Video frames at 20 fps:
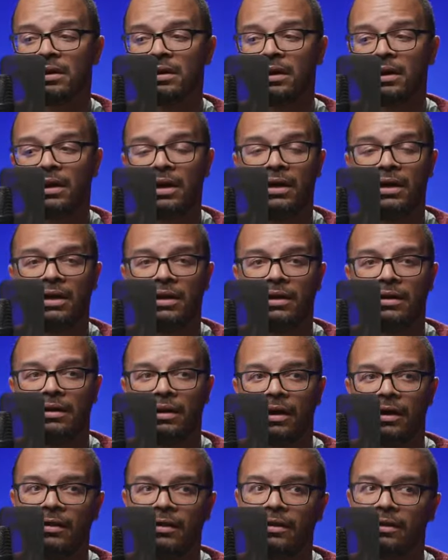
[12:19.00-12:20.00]
and
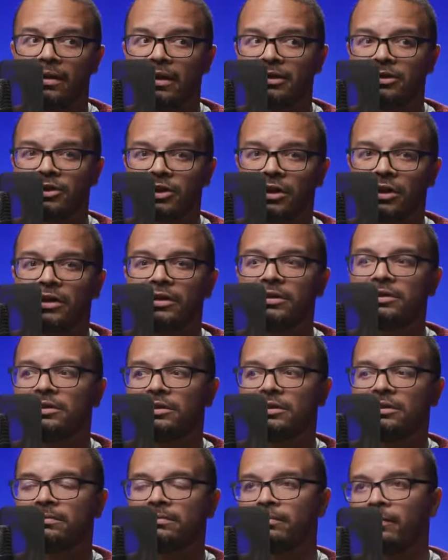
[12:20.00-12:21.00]
I think they
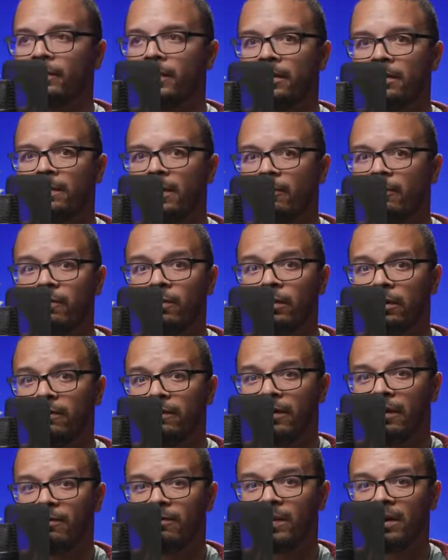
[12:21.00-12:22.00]
charge in about
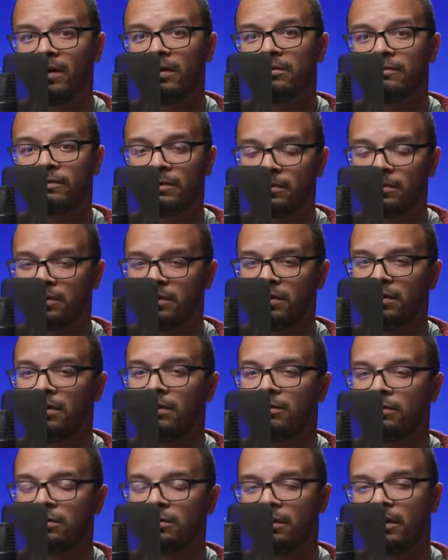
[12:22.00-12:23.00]
45 minutes from
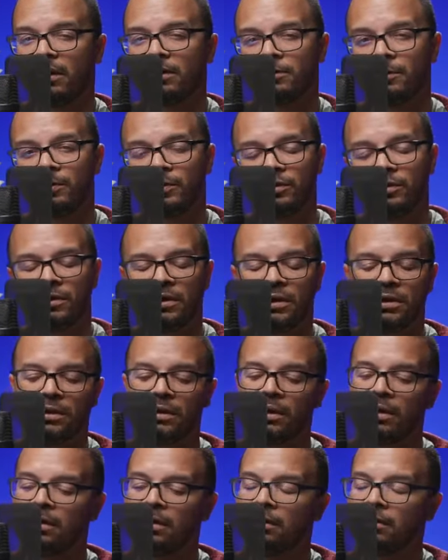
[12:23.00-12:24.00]
0 to 100%.
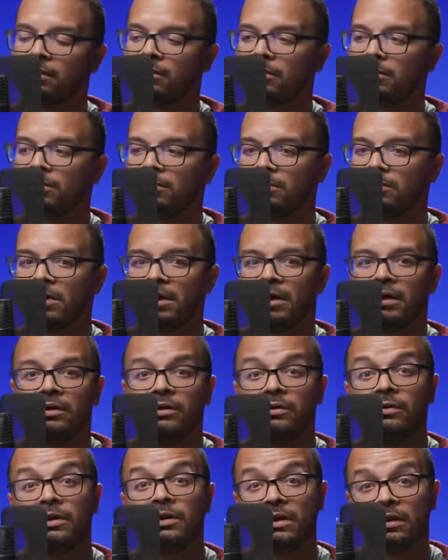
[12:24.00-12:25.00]
So
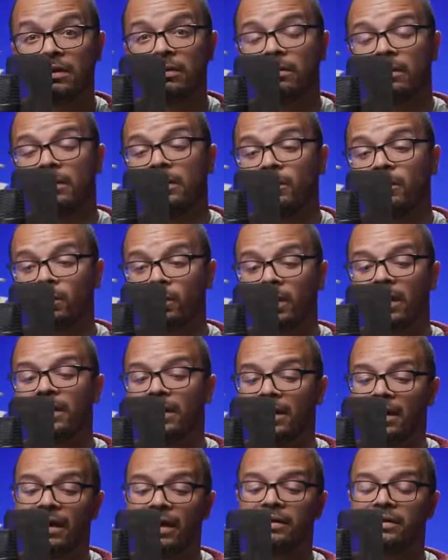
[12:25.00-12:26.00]
you could literally run
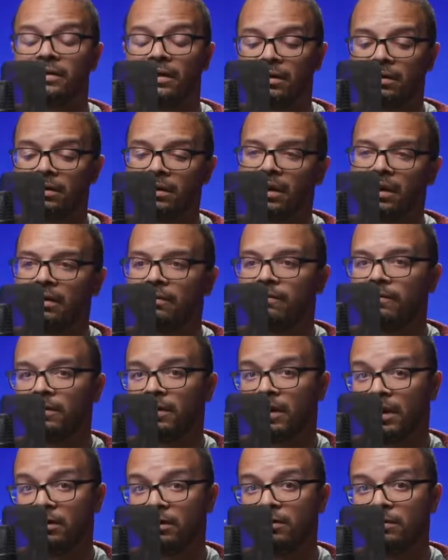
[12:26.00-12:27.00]
the lights all day if you're
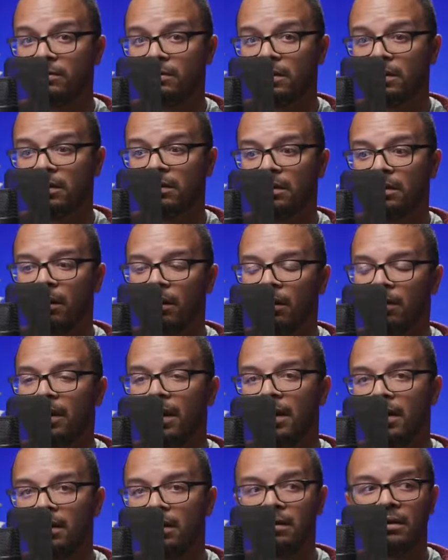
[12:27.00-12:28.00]
not using all
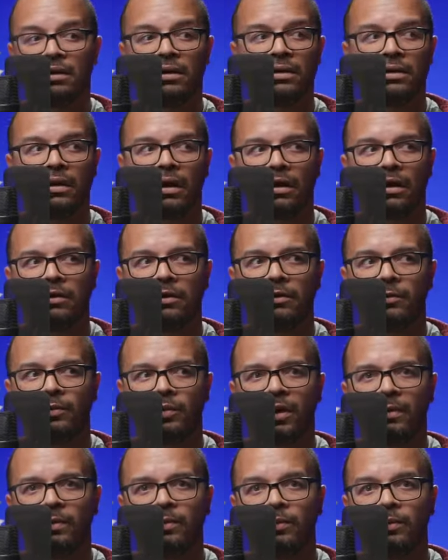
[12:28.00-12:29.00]
8. You could
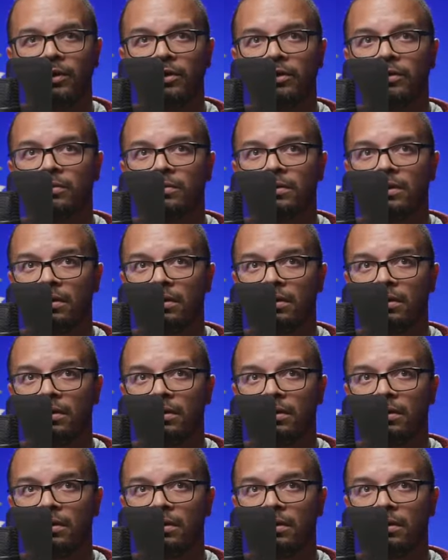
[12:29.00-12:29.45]
probably use